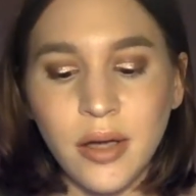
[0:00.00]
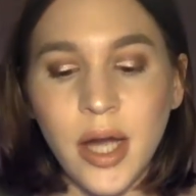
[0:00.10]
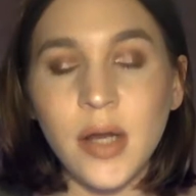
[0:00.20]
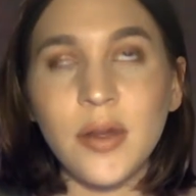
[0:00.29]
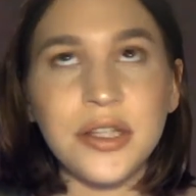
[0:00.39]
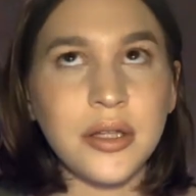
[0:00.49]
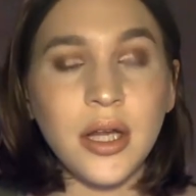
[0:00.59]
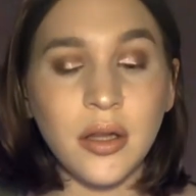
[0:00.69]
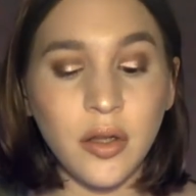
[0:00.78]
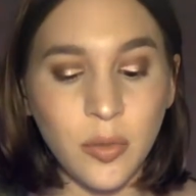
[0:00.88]
I know that's
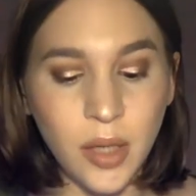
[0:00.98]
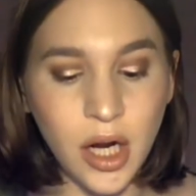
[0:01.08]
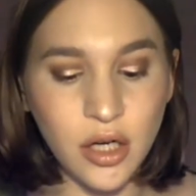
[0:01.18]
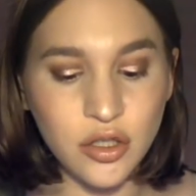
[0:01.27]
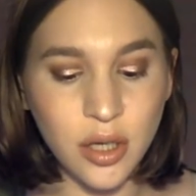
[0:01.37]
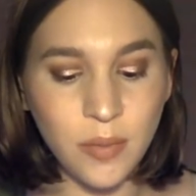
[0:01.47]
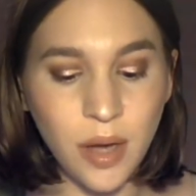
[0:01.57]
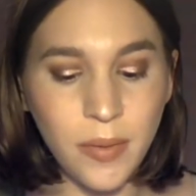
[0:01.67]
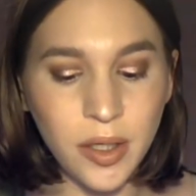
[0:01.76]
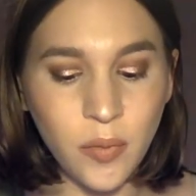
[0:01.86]
like a little bit extra. I'm
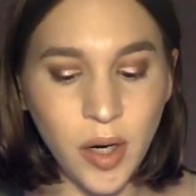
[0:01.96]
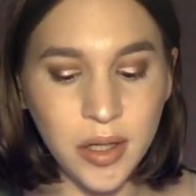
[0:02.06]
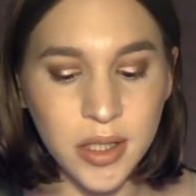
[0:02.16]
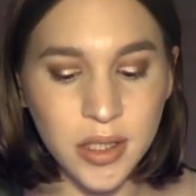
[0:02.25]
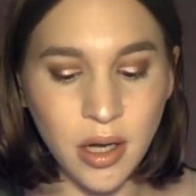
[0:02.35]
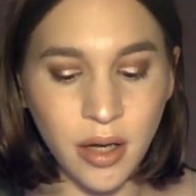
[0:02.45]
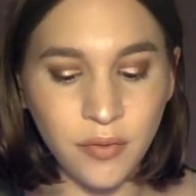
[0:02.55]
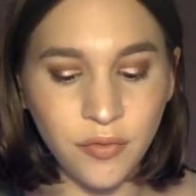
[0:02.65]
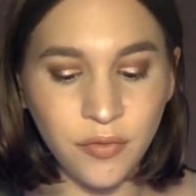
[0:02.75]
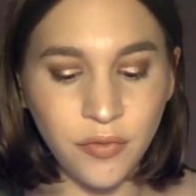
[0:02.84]
probably going to wear this
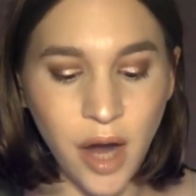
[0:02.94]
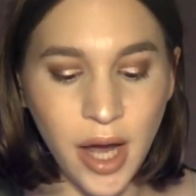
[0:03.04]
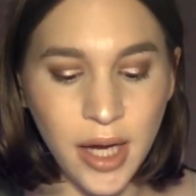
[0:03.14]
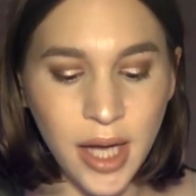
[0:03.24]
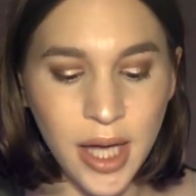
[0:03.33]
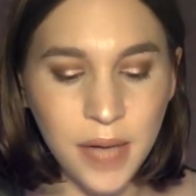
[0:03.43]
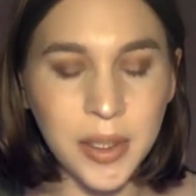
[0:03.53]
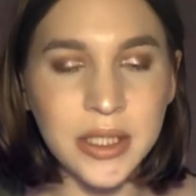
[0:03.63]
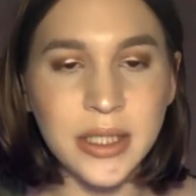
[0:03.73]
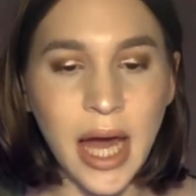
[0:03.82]
on Friday
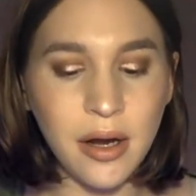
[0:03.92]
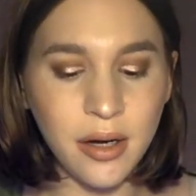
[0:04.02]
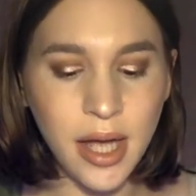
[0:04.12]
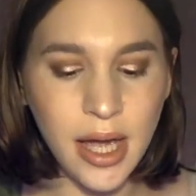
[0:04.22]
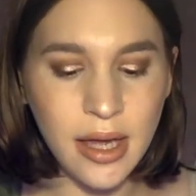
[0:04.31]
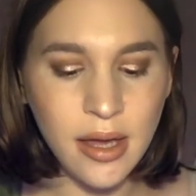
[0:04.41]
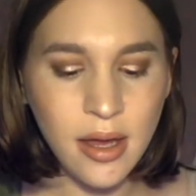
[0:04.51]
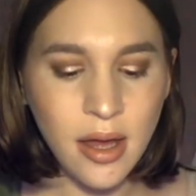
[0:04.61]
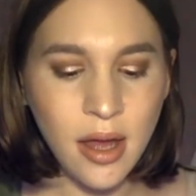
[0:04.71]
or Saturday.